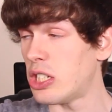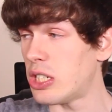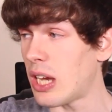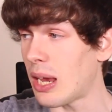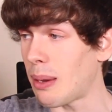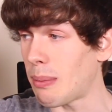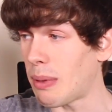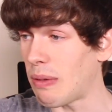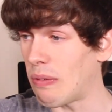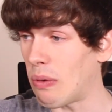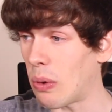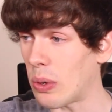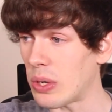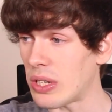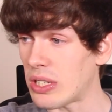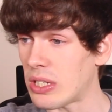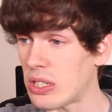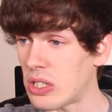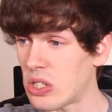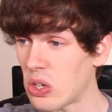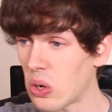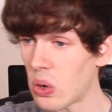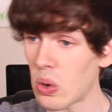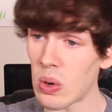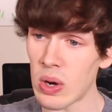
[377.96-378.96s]
Jamie
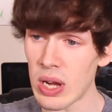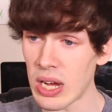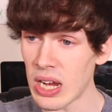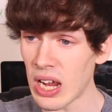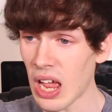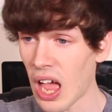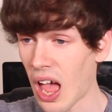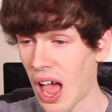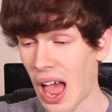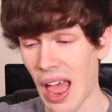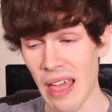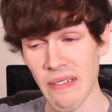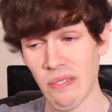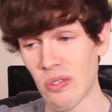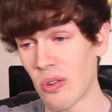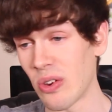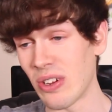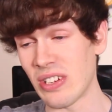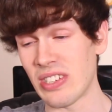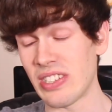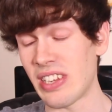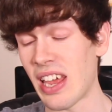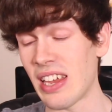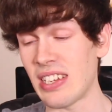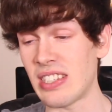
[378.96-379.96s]
voiced Dory, I
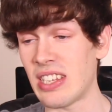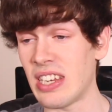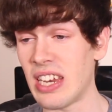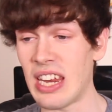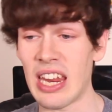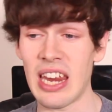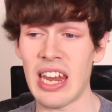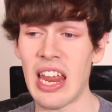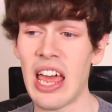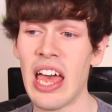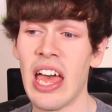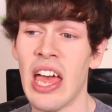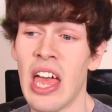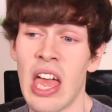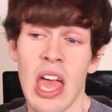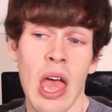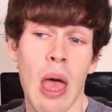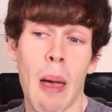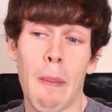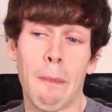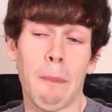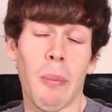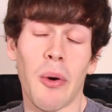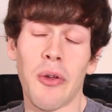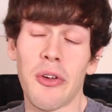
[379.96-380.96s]
voiced Destiny in a
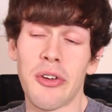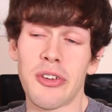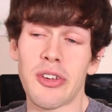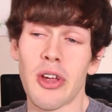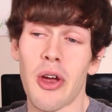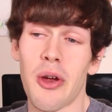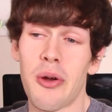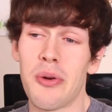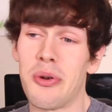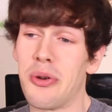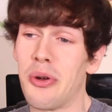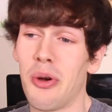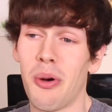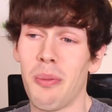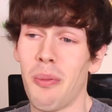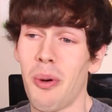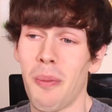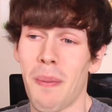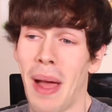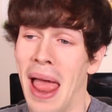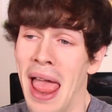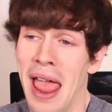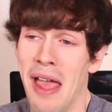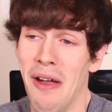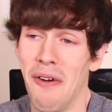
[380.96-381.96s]
monotone
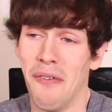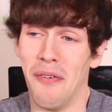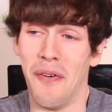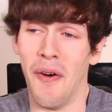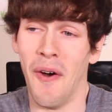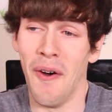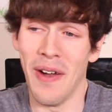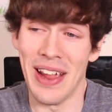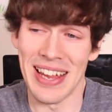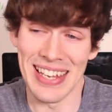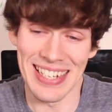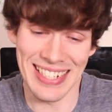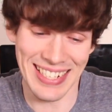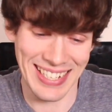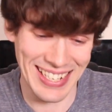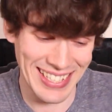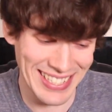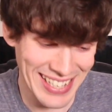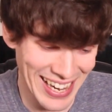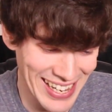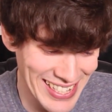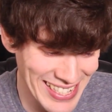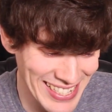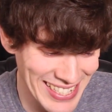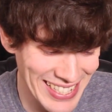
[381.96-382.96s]
normal male voice
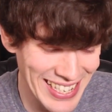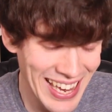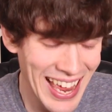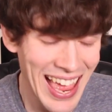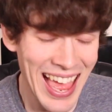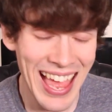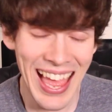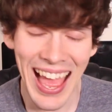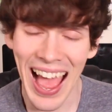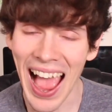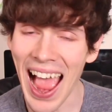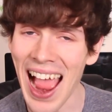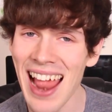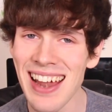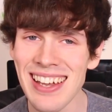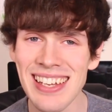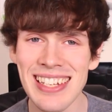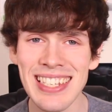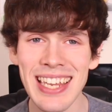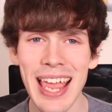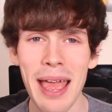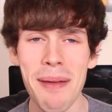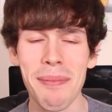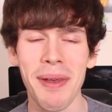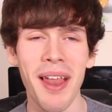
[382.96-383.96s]
because I
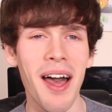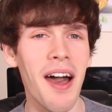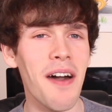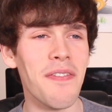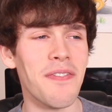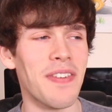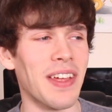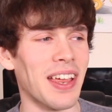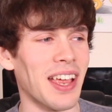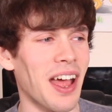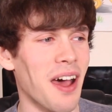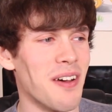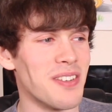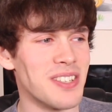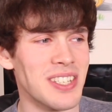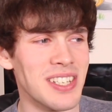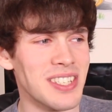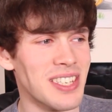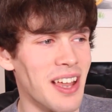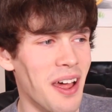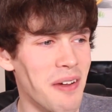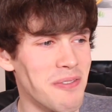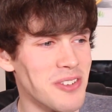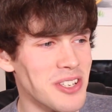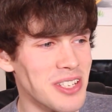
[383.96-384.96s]
just kept laughing. I was
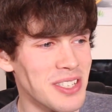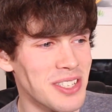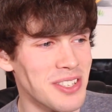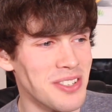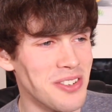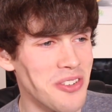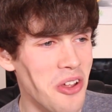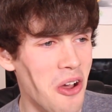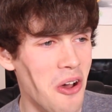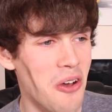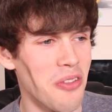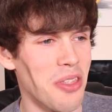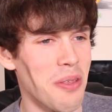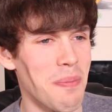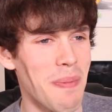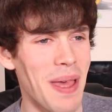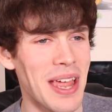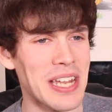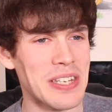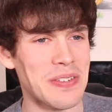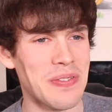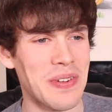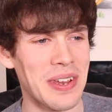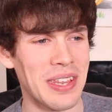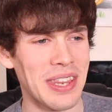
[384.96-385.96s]
just not the
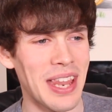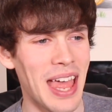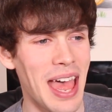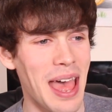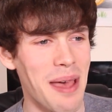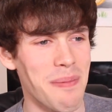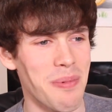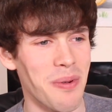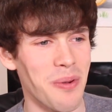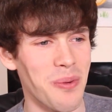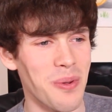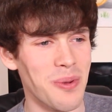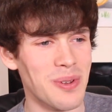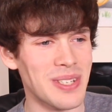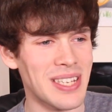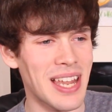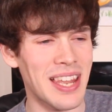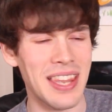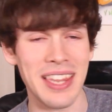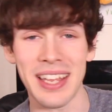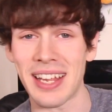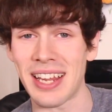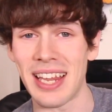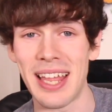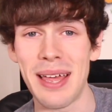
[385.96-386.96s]
best thing there, but we were
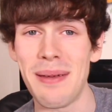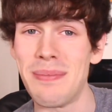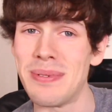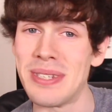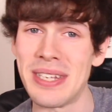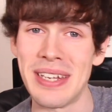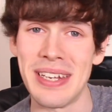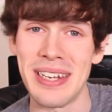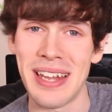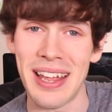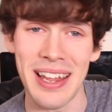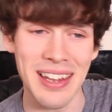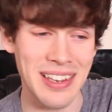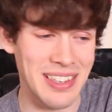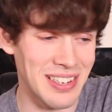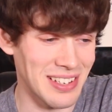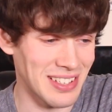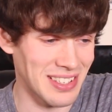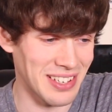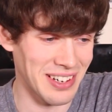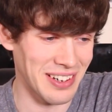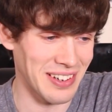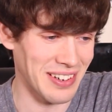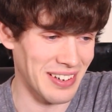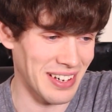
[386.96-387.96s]
sent the clips, and I'll
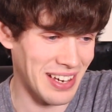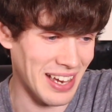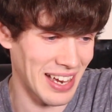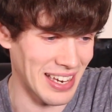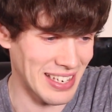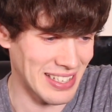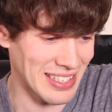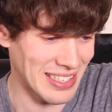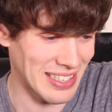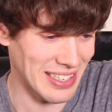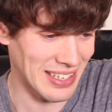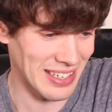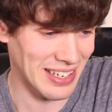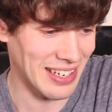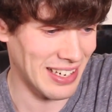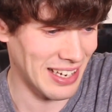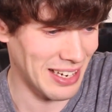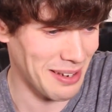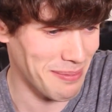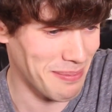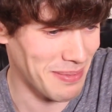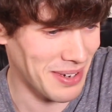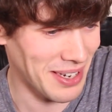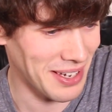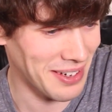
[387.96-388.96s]
show you guys the
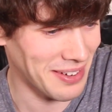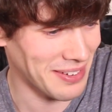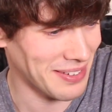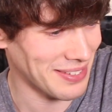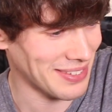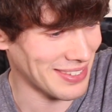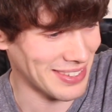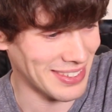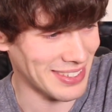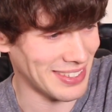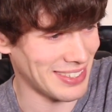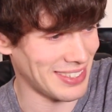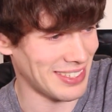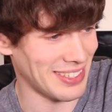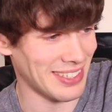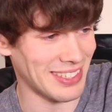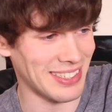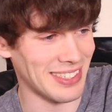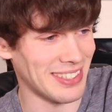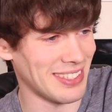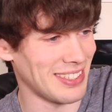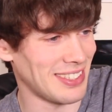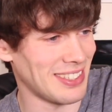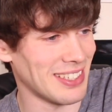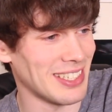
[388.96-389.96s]
clip now if you
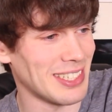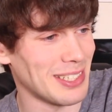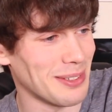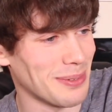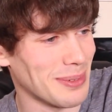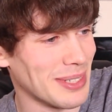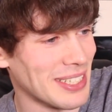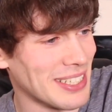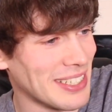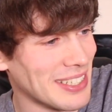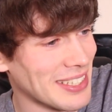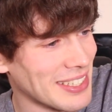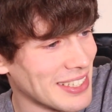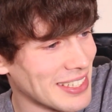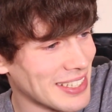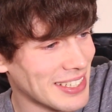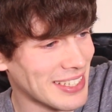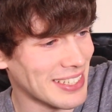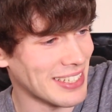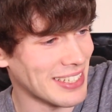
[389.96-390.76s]
can judge away.